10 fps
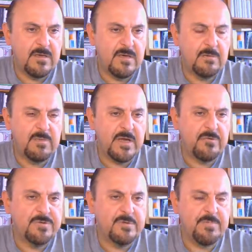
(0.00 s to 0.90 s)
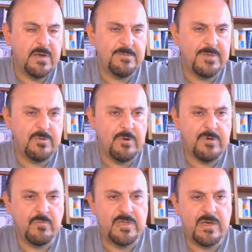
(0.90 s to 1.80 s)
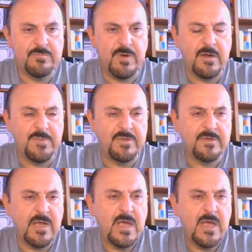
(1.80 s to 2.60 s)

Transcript: by using parameter or without parameter,